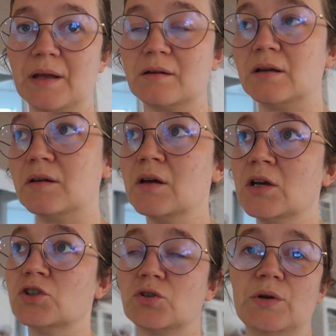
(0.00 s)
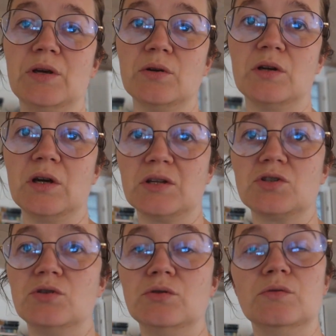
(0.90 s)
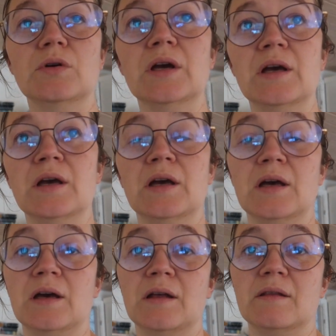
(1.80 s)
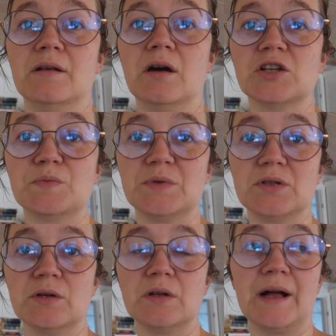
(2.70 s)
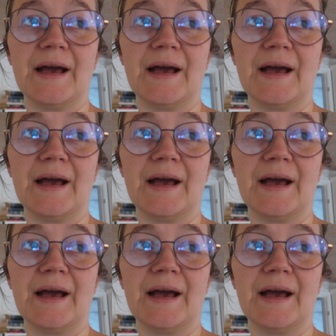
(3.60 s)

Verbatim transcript: and so he could get to the hospital.